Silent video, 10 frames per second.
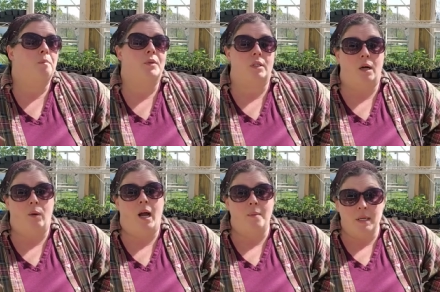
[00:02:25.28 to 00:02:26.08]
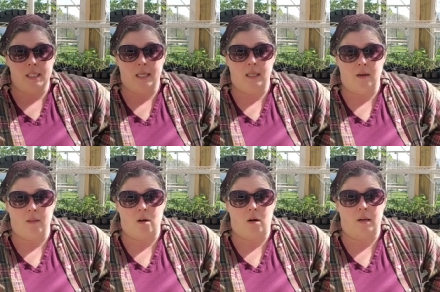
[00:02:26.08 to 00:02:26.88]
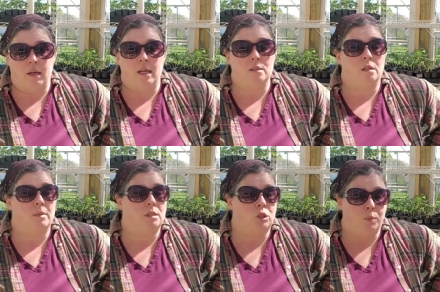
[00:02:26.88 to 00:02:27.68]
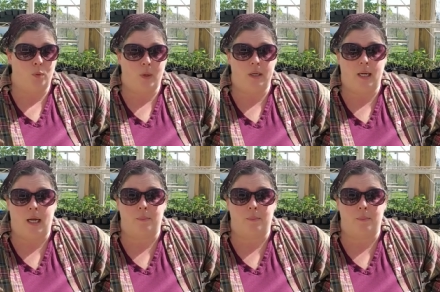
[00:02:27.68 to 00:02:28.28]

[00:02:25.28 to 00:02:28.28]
So I'm gonna take you out of the garden. It's gonna be super windy.